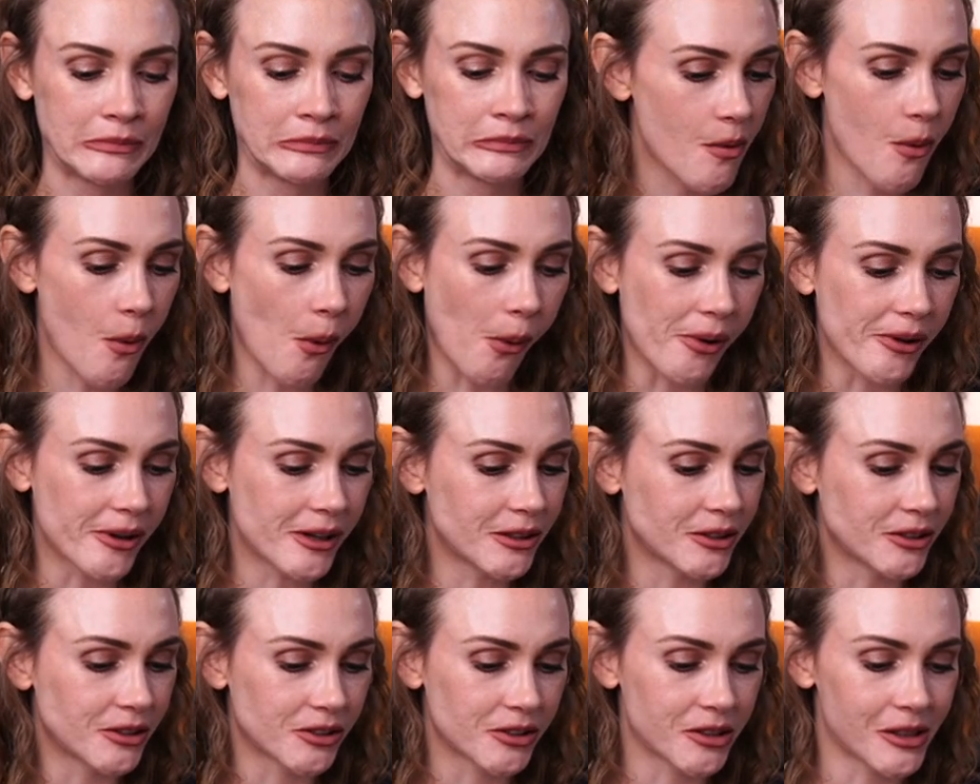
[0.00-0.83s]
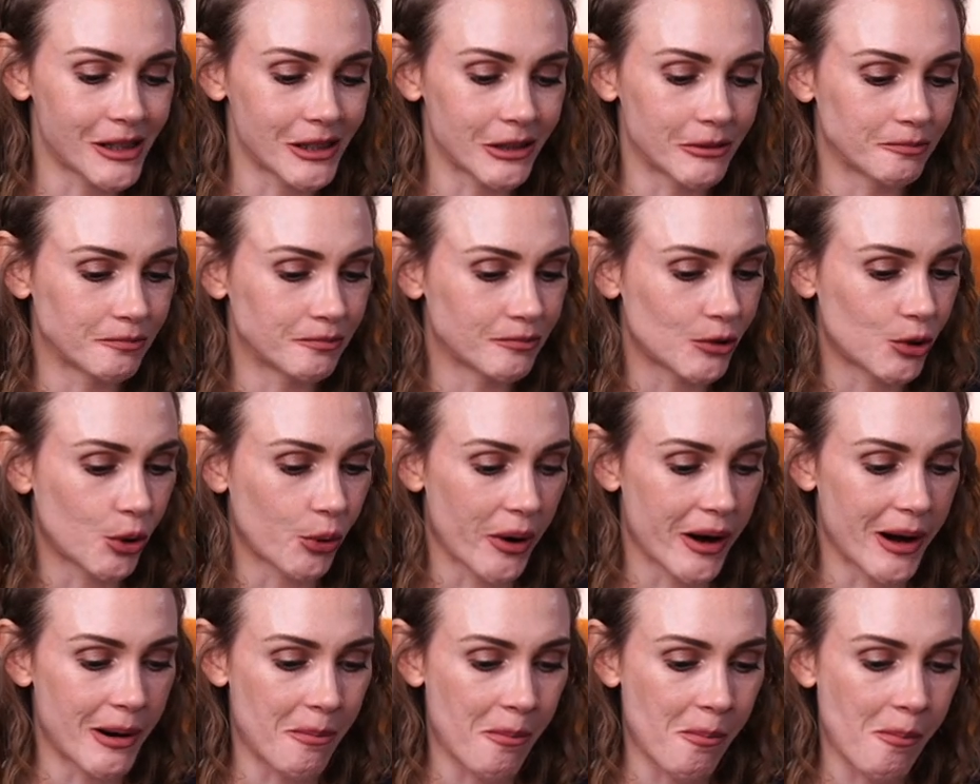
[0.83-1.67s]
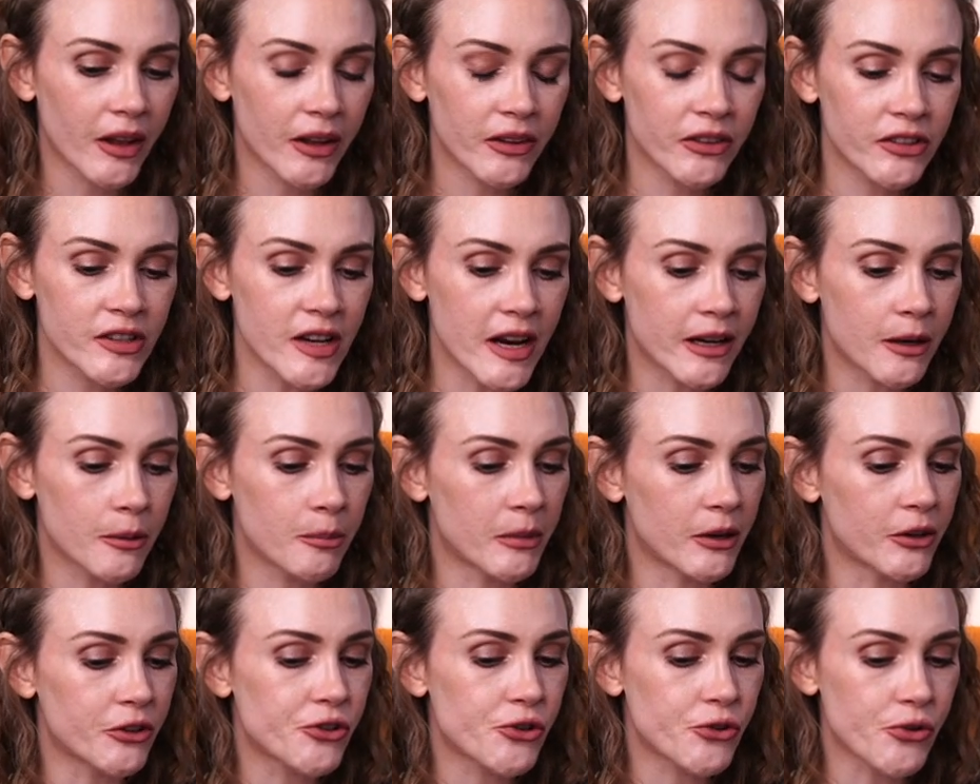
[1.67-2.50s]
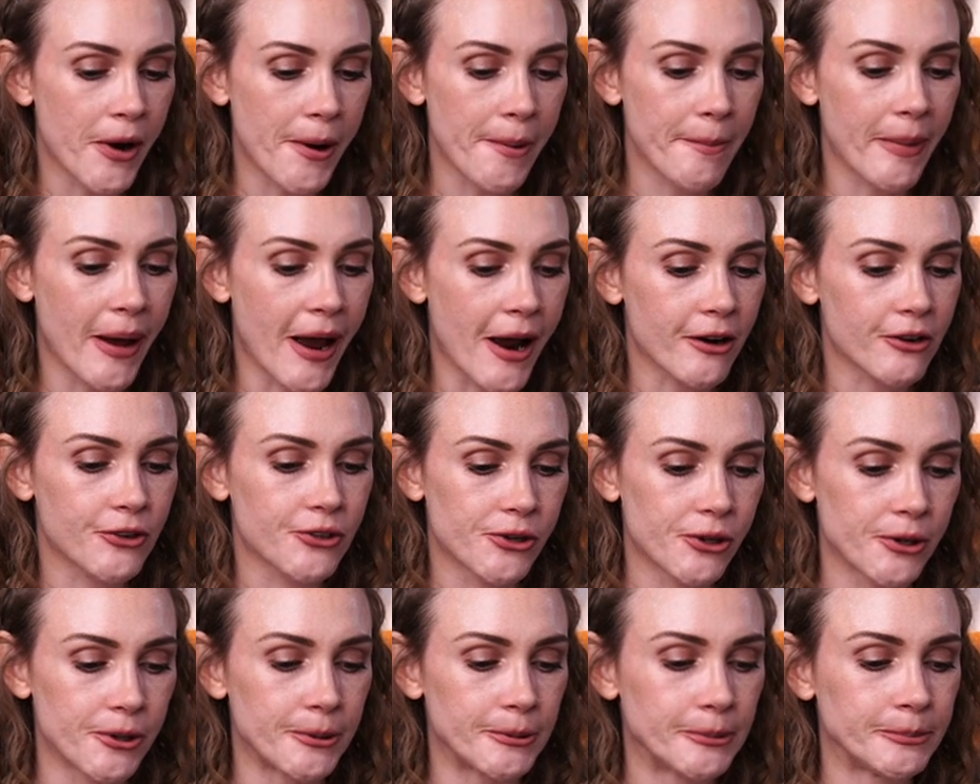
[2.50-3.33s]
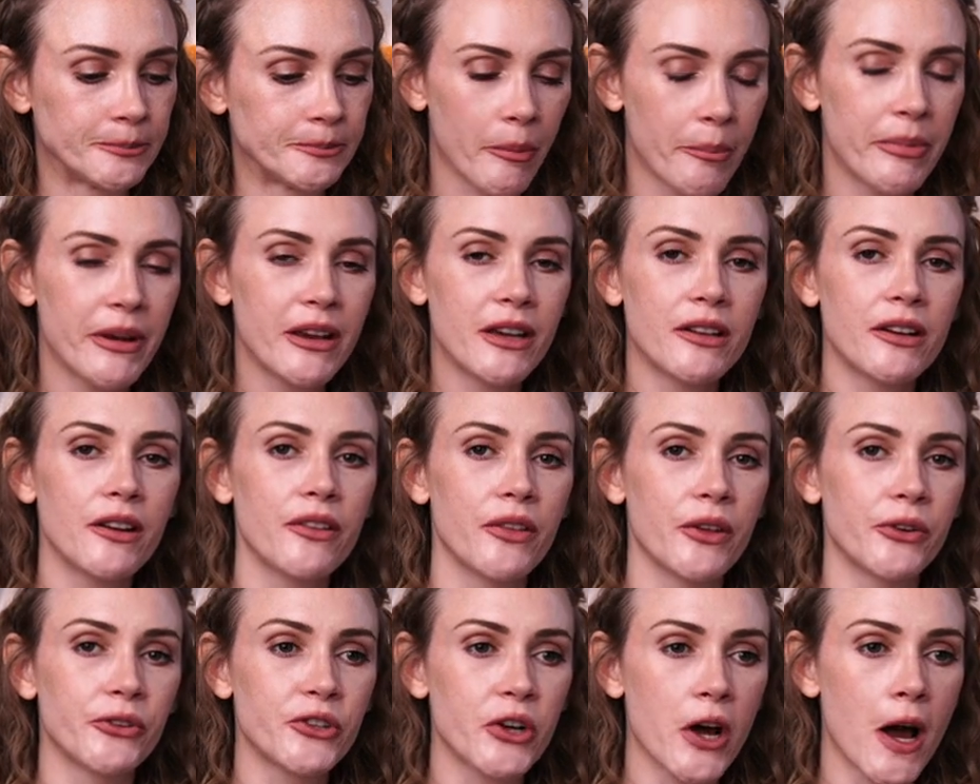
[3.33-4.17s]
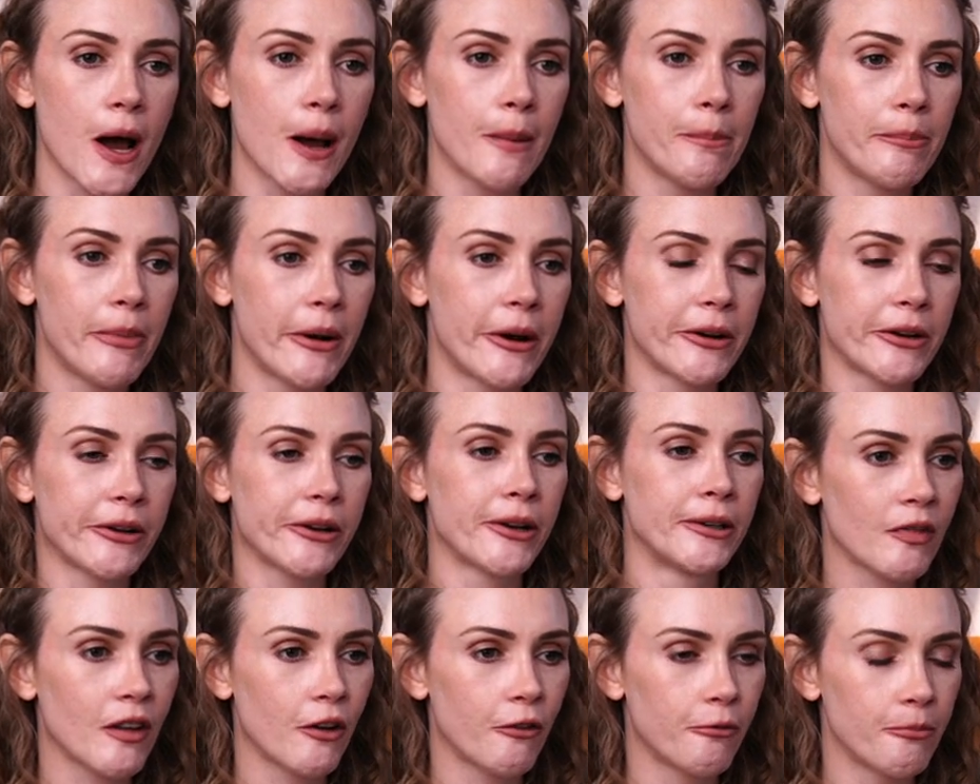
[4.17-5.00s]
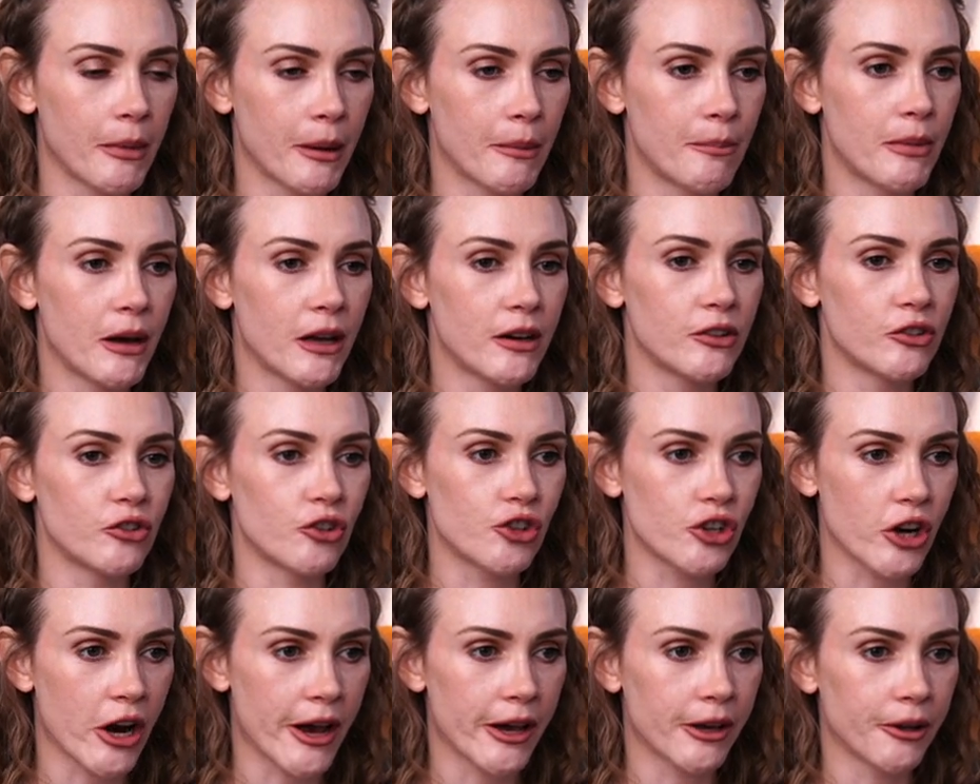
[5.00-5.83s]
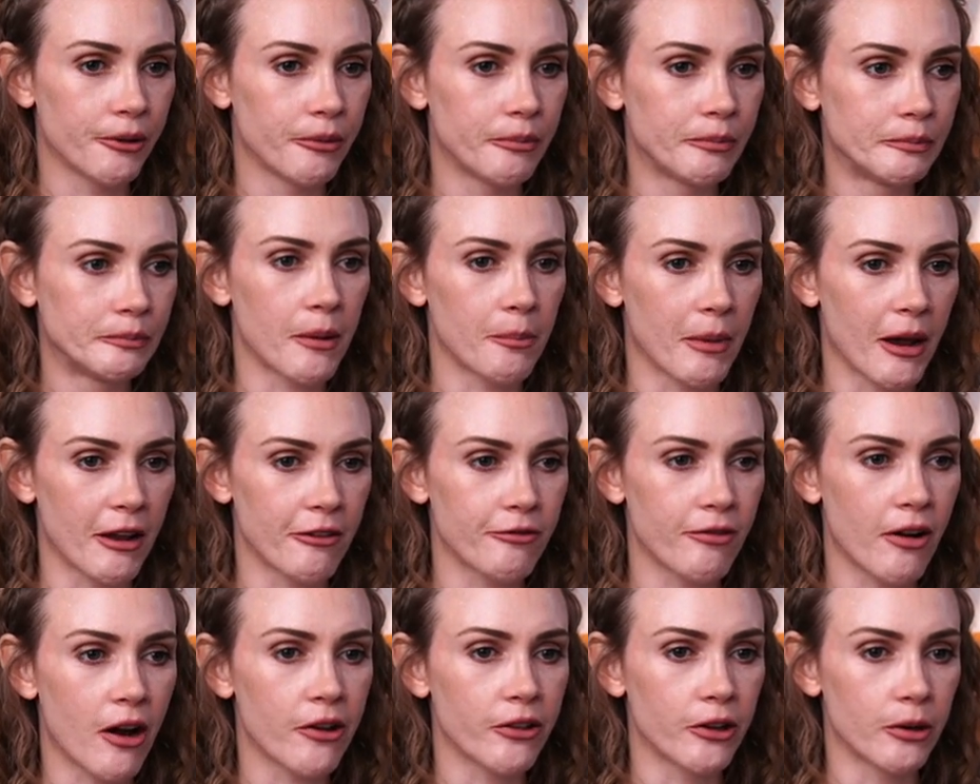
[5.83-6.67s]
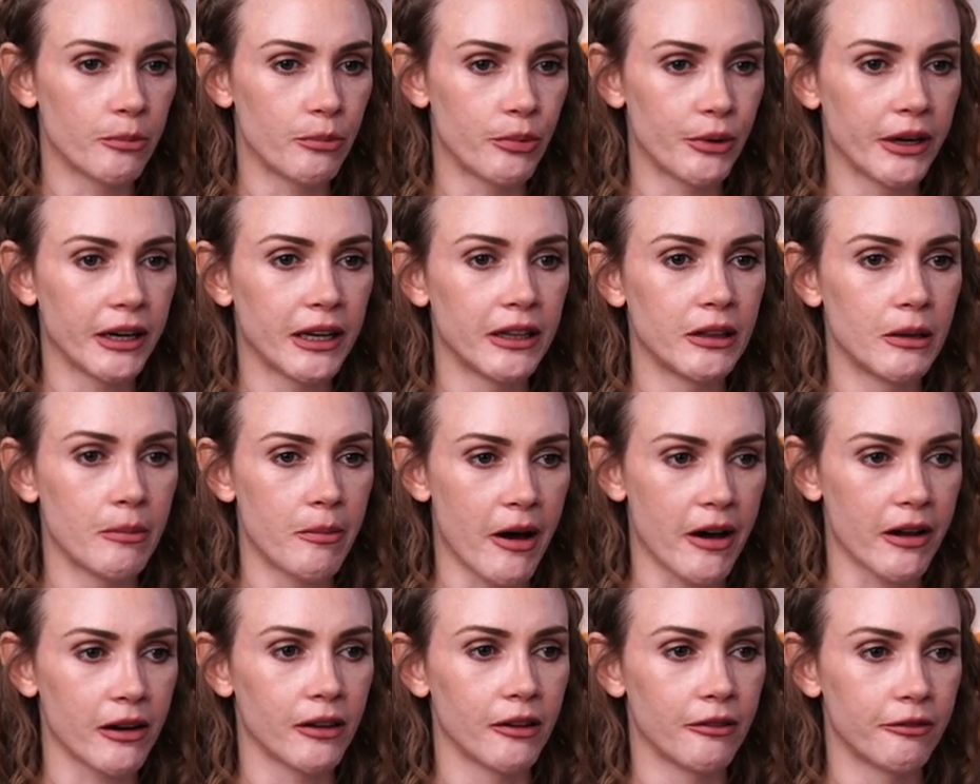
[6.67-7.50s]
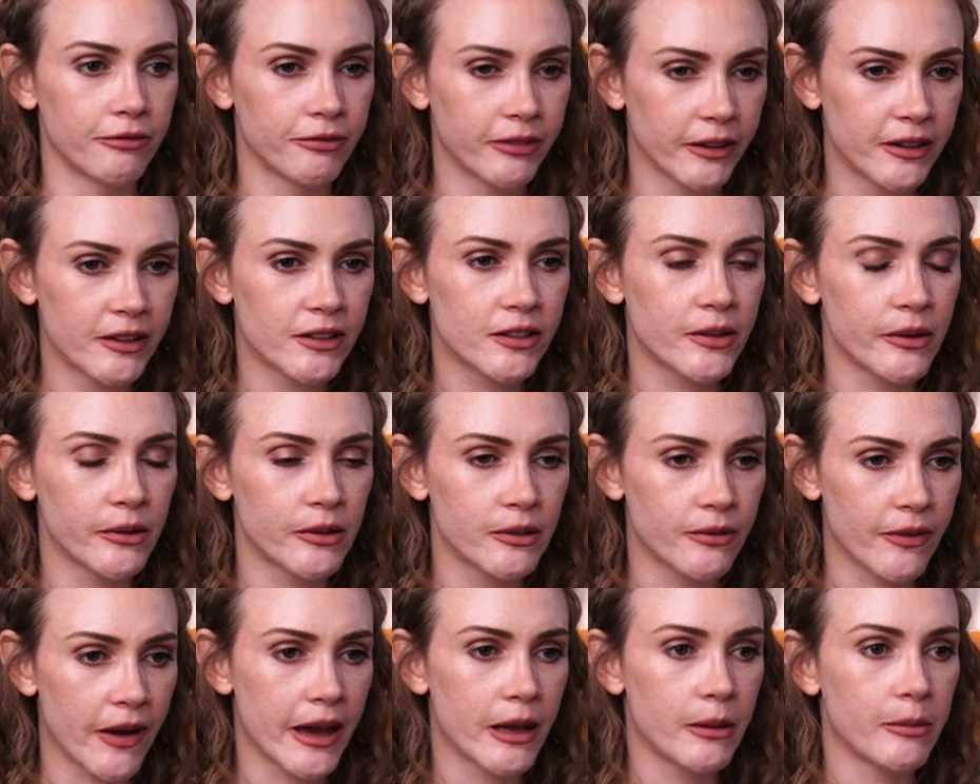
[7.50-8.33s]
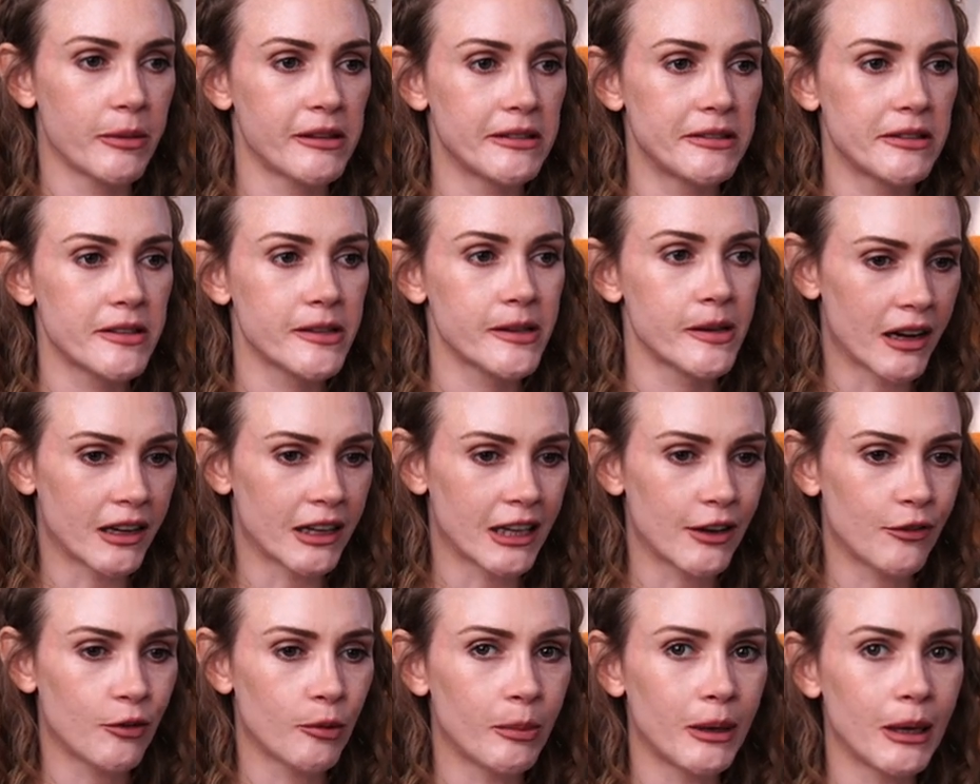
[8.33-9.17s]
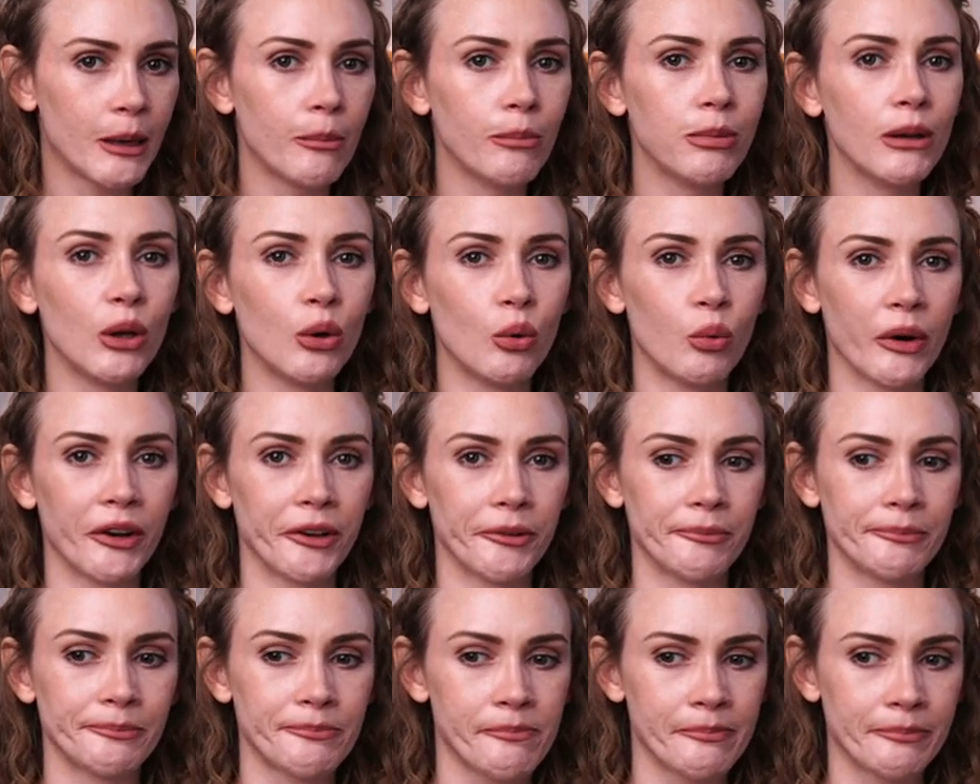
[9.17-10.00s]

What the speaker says: Well, that is not great. That's taken me straight back to being in the top bunk of my bed as a child and my father bringing the bottle of Flintstones vitamins and giving me a blue one.